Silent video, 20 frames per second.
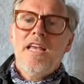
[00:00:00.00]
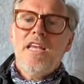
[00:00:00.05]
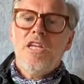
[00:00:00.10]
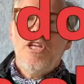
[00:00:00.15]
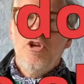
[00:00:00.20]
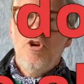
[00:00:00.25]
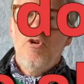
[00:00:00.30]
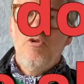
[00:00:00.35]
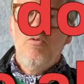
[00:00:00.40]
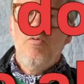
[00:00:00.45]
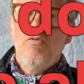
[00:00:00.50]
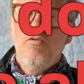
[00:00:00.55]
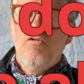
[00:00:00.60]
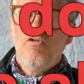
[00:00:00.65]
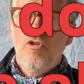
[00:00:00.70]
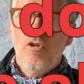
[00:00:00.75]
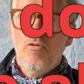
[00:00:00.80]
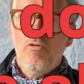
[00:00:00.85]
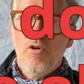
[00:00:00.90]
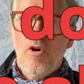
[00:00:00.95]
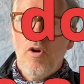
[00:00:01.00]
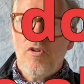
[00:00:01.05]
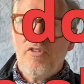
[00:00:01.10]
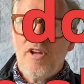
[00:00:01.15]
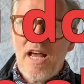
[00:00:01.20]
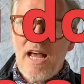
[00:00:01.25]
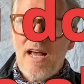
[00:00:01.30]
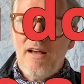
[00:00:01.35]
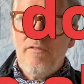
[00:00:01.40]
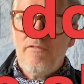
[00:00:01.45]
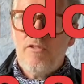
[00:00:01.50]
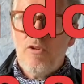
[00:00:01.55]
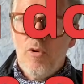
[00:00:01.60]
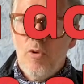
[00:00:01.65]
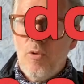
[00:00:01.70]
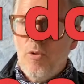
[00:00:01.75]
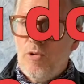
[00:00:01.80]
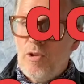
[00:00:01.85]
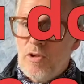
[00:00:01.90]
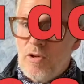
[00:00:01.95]
You do not have
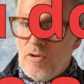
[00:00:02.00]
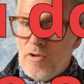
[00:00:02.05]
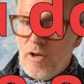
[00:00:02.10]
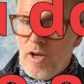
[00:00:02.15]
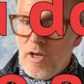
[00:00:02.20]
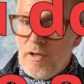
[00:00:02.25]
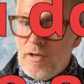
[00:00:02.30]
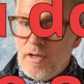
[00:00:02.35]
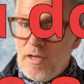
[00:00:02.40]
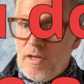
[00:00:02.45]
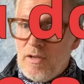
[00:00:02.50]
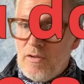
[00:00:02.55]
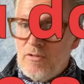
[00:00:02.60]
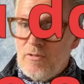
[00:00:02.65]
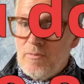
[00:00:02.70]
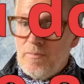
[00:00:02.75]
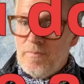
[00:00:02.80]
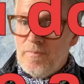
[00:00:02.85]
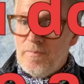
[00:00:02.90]
all the good ideas.